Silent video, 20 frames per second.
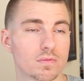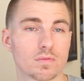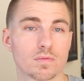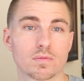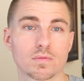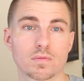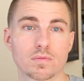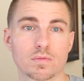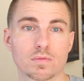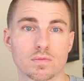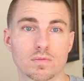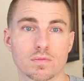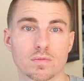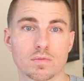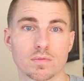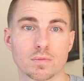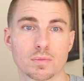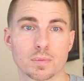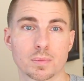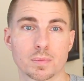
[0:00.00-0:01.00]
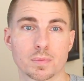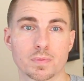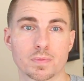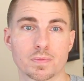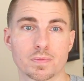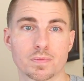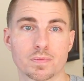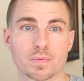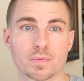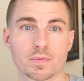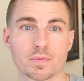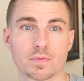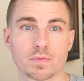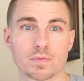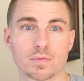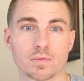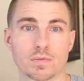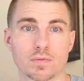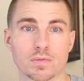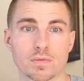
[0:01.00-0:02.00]

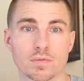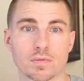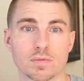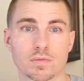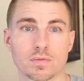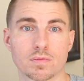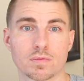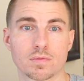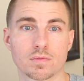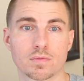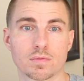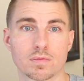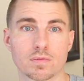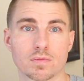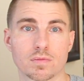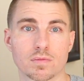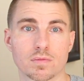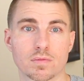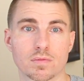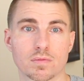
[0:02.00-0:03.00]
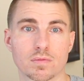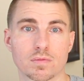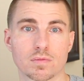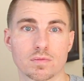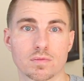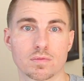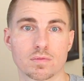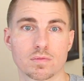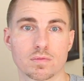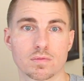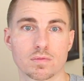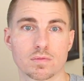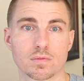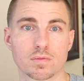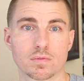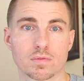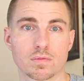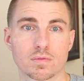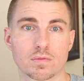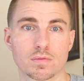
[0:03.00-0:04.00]

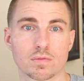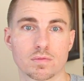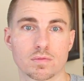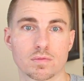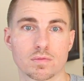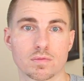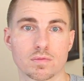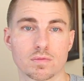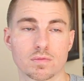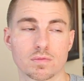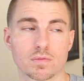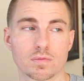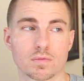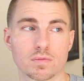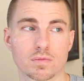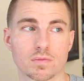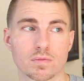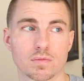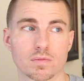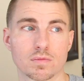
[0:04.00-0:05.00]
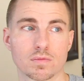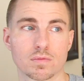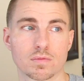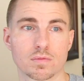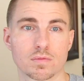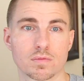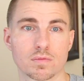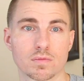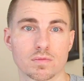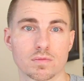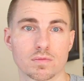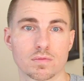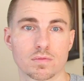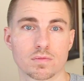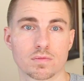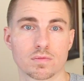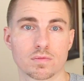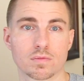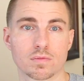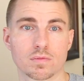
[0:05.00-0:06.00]

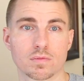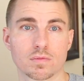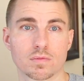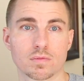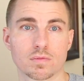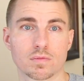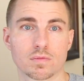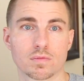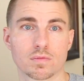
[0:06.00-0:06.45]
(not speaking)